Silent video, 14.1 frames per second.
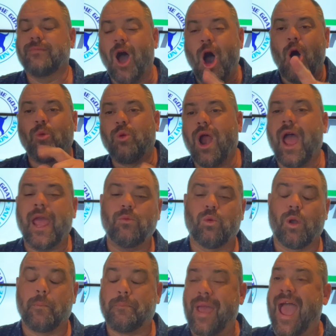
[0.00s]
All right,
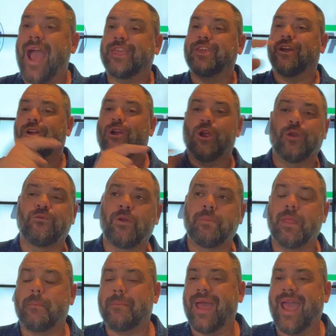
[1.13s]
we're back. You heard from
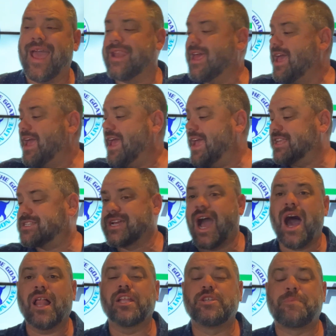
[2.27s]
the man. His
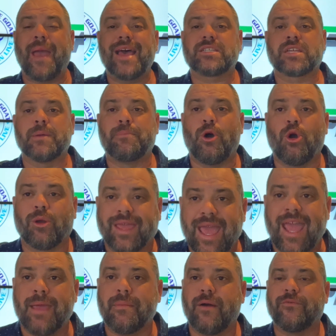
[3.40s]
College Basketball
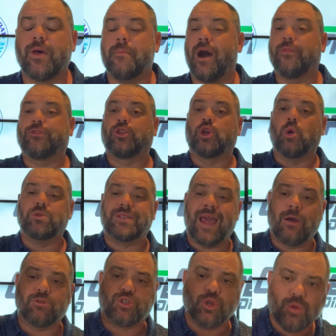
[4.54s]
Game of the Month goes
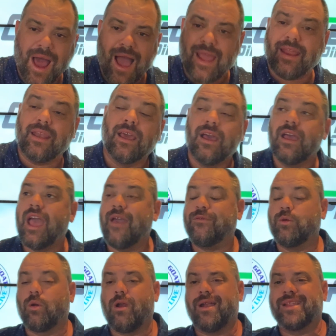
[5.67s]
down tonight. If you
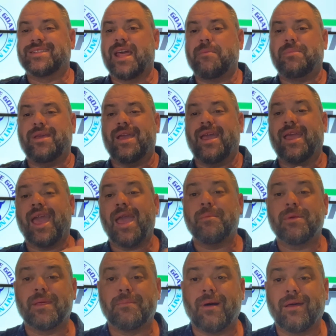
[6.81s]
were on his NBA Game of
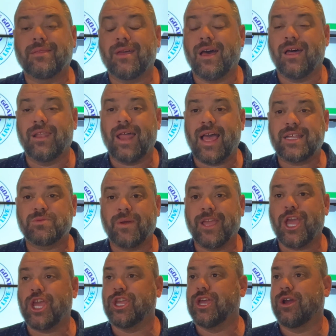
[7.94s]
the Month last week,
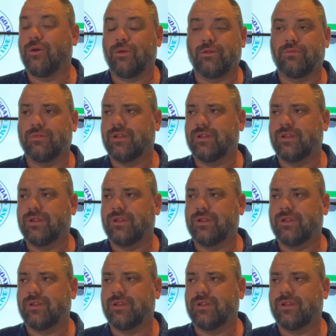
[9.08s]
whatever